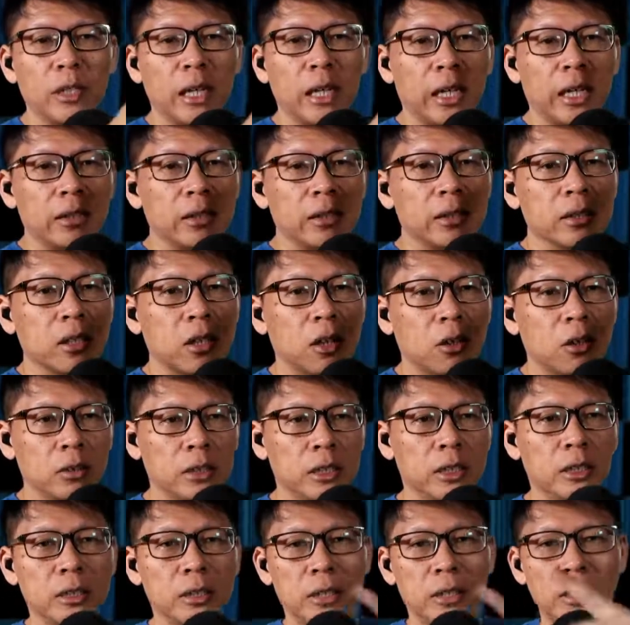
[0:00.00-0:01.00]
I just called
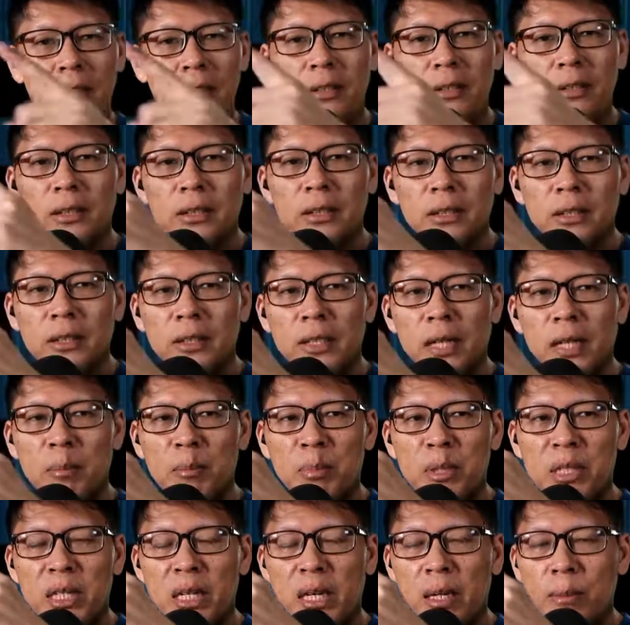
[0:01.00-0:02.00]
this a 10
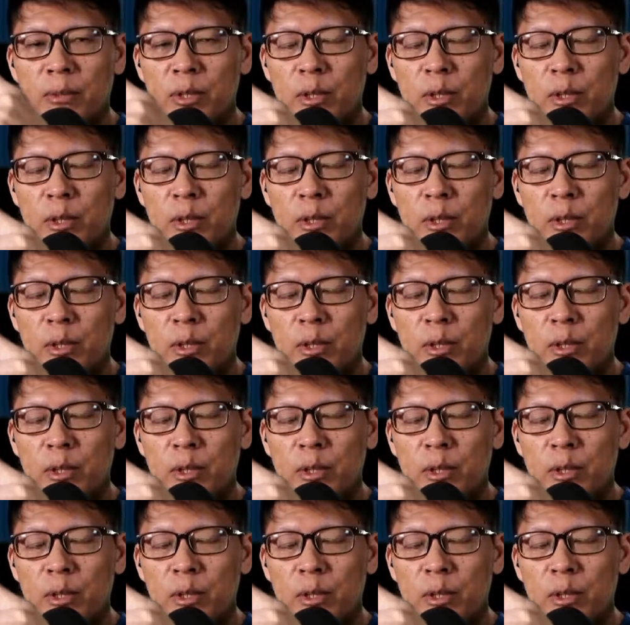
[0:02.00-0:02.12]
p.m.